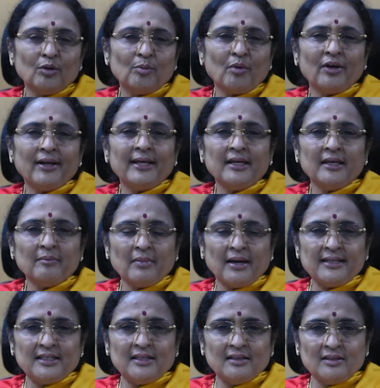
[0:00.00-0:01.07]
Good morning,
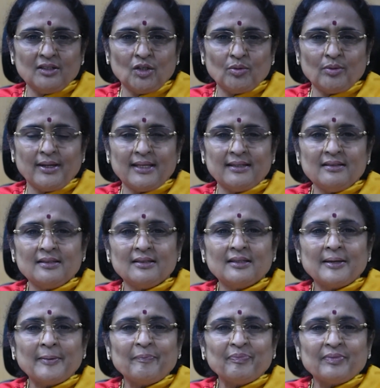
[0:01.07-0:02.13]
my dear students.